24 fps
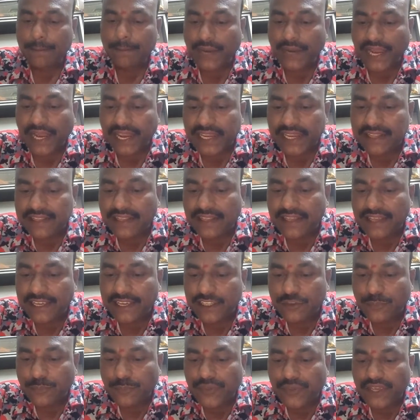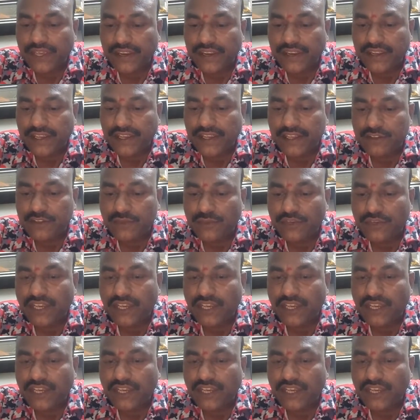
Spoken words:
By the experience,